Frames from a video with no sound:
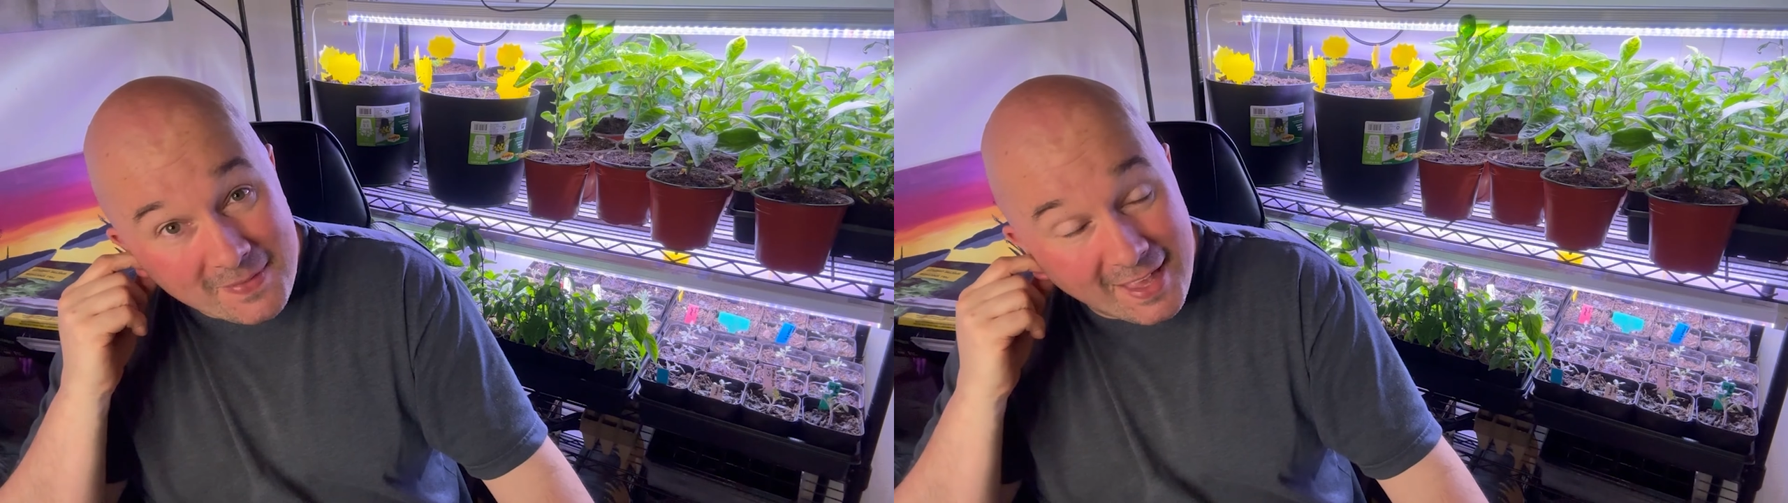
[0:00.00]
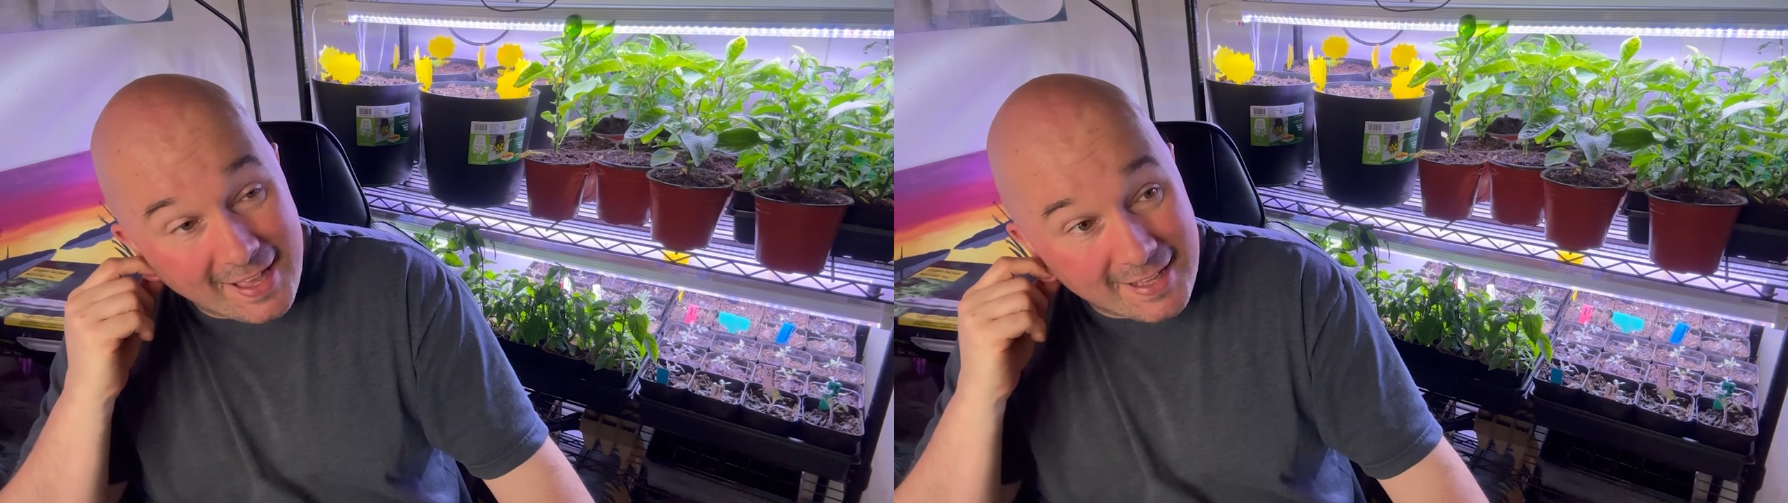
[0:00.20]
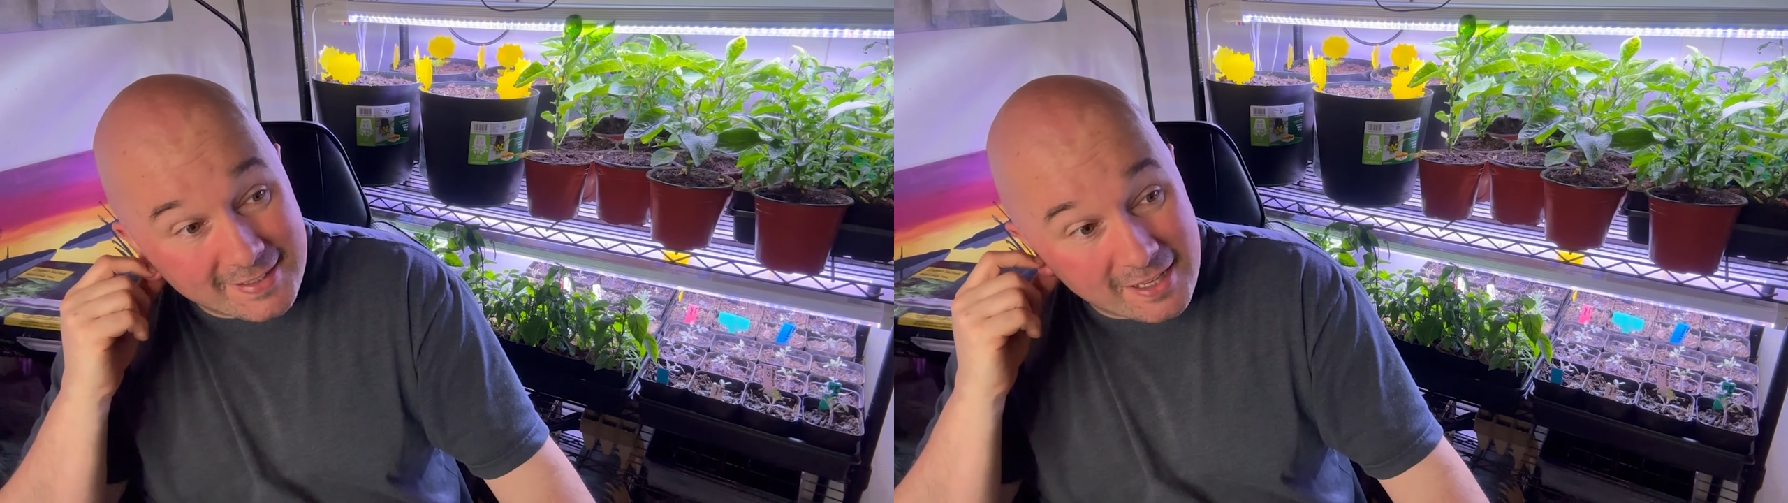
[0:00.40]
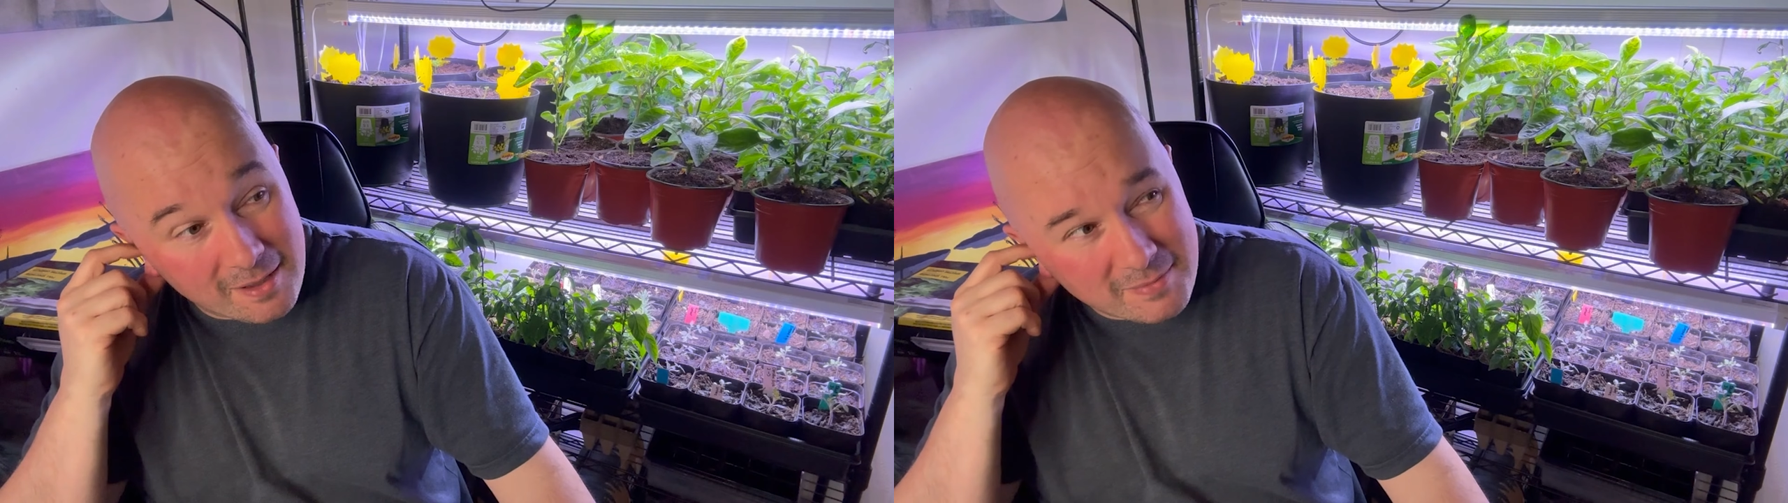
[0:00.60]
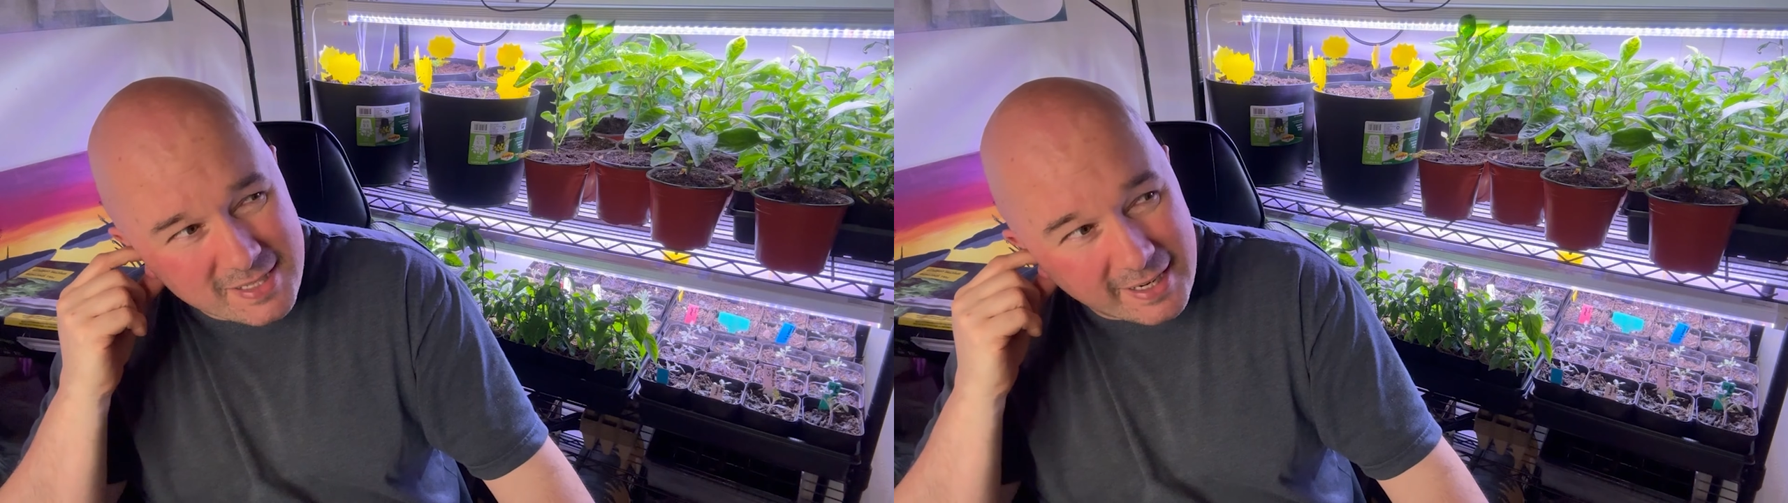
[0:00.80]

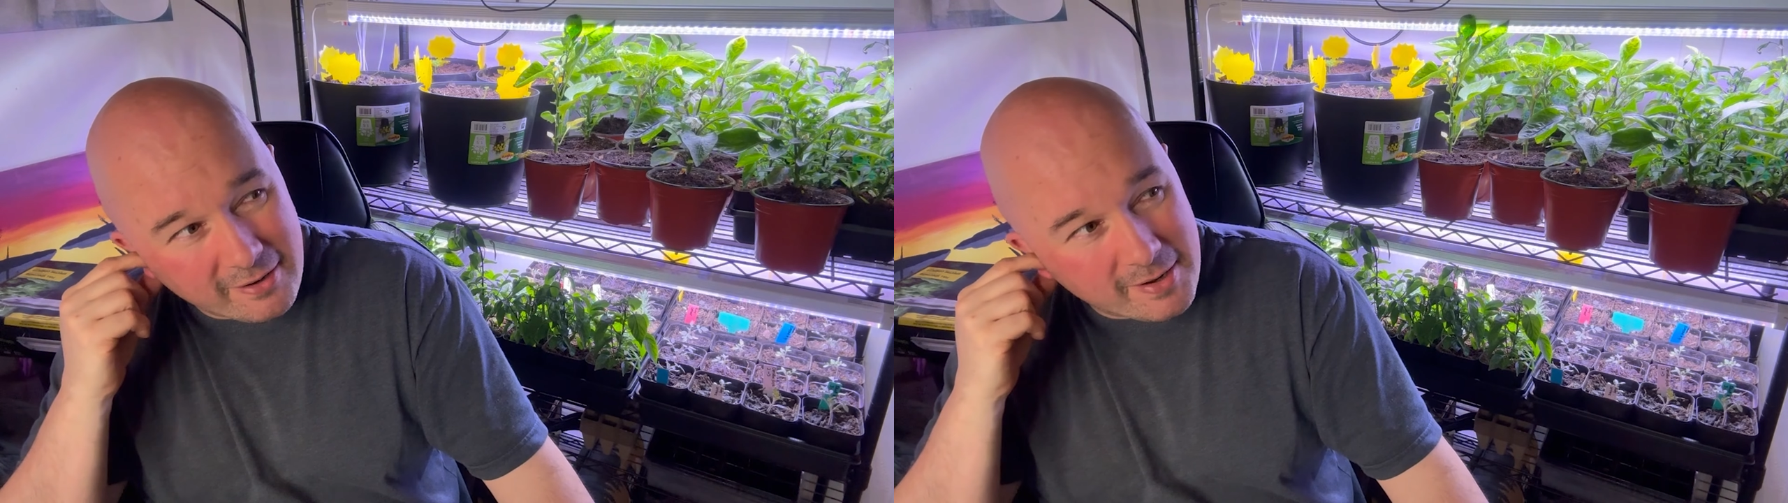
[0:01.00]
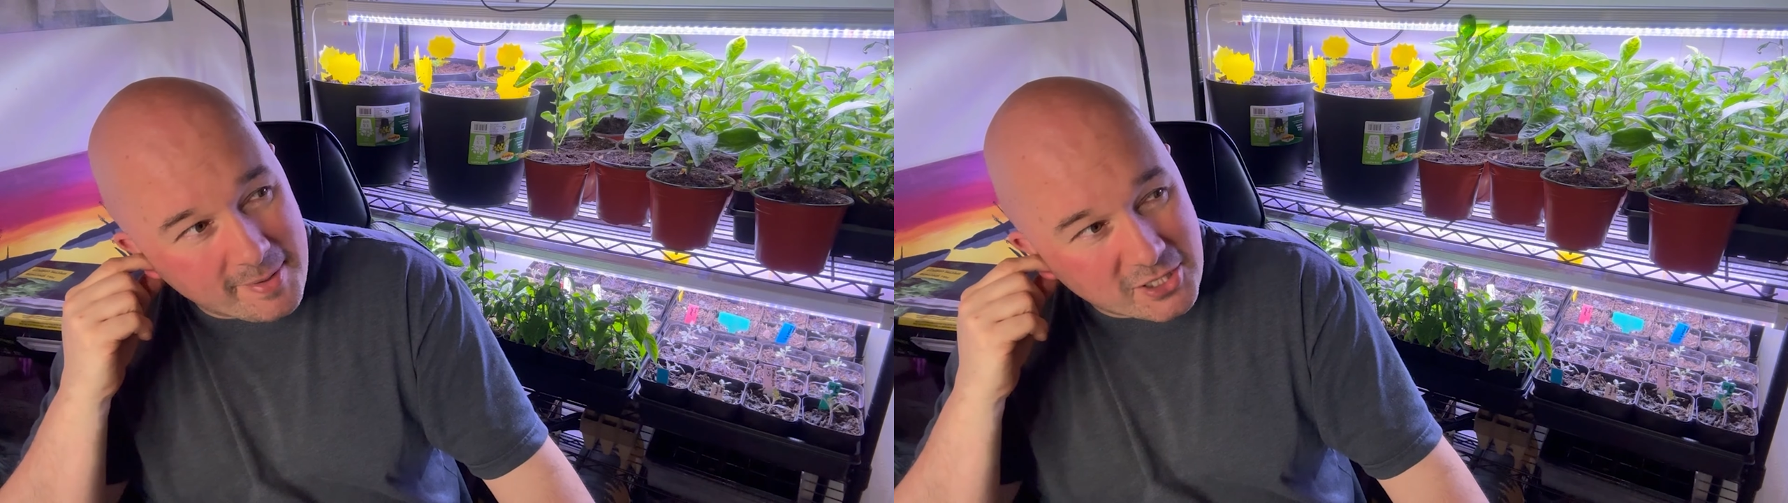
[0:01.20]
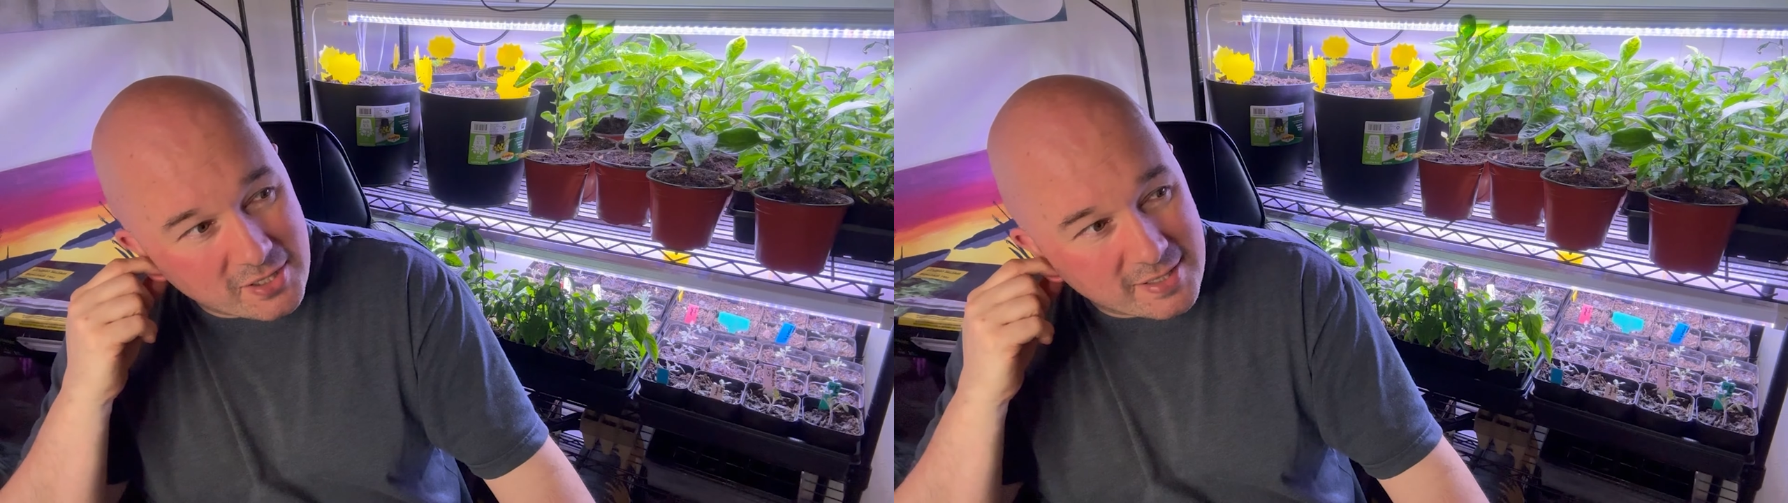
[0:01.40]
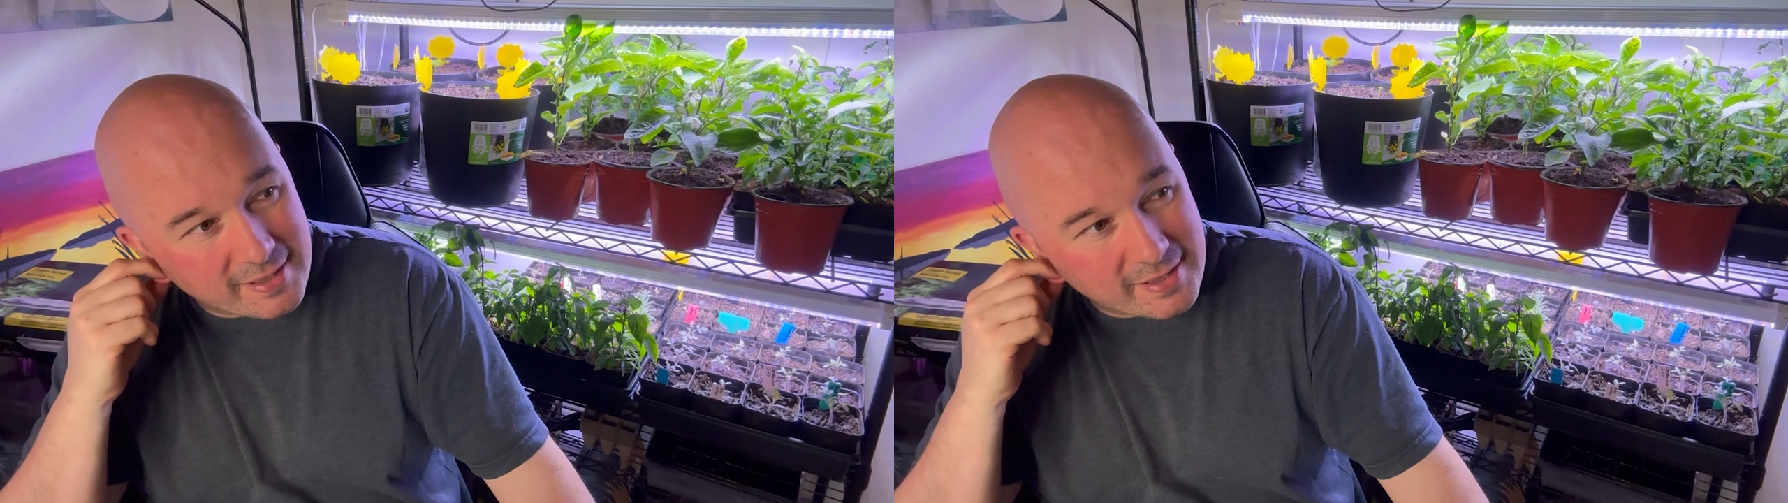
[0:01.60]
And did I already mention this?